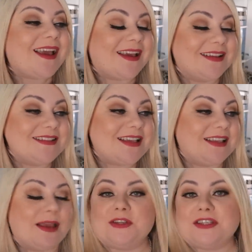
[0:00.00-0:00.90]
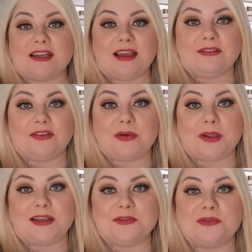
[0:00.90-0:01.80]
And yeah, we're just gonna have a
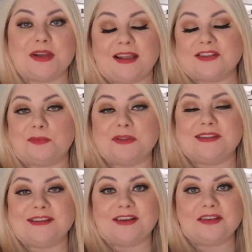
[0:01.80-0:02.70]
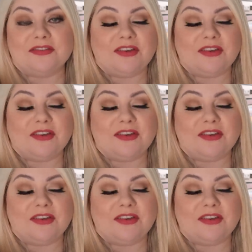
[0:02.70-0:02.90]
quick little catch up and stuff,